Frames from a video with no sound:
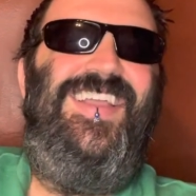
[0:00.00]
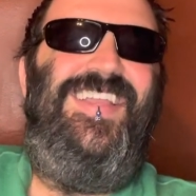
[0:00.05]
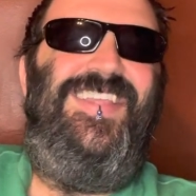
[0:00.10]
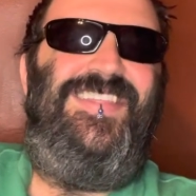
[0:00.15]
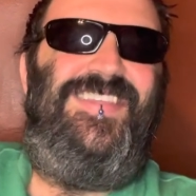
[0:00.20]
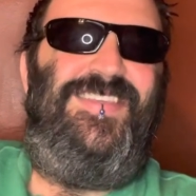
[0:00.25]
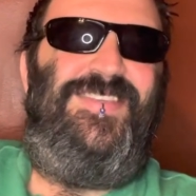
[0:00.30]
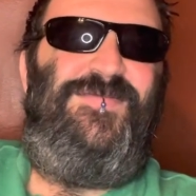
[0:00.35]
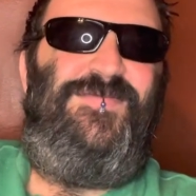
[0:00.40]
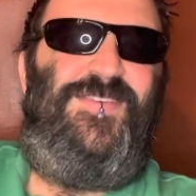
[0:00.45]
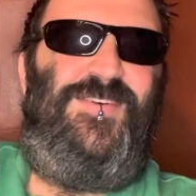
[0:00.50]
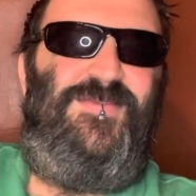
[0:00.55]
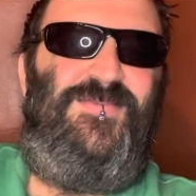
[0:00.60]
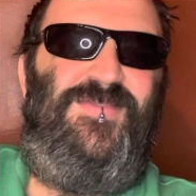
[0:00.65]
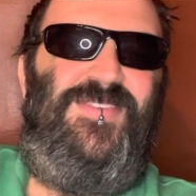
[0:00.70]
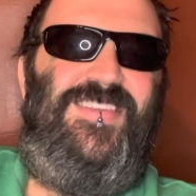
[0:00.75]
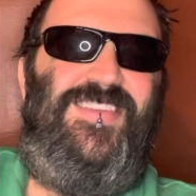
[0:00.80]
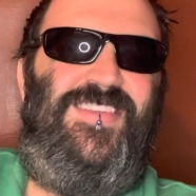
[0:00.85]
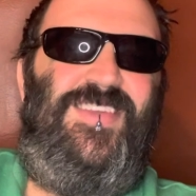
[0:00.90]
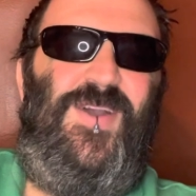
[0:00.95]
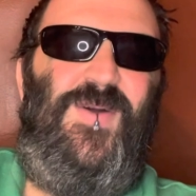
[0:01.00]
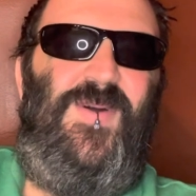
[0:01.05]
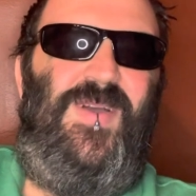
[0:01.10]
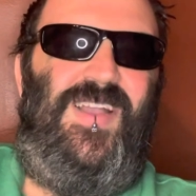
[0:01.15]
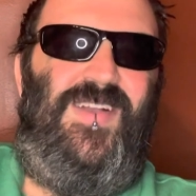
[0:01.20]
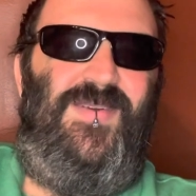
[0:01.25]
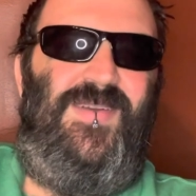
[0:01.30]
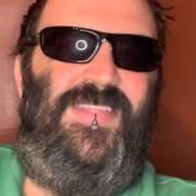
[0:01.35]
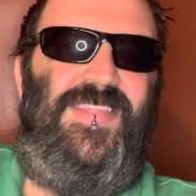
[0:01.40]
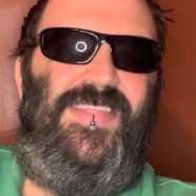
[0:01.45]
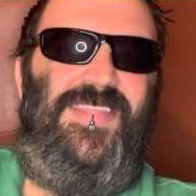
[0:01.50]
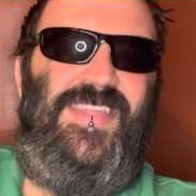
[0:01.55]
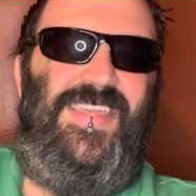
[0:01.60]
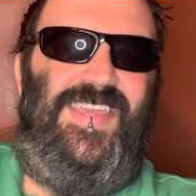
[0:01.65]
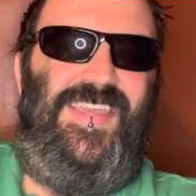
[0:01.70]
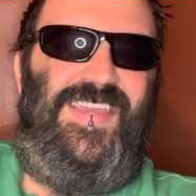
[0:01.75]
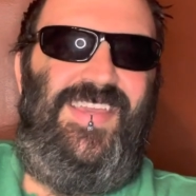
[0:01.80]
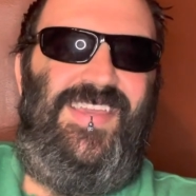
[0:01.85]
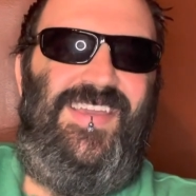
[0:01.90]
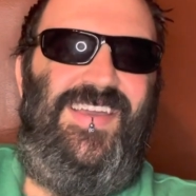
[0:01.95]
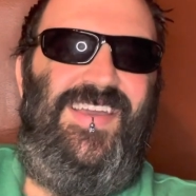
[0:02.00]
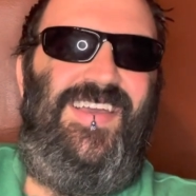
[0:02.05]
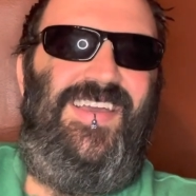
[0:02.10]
this film was going with the...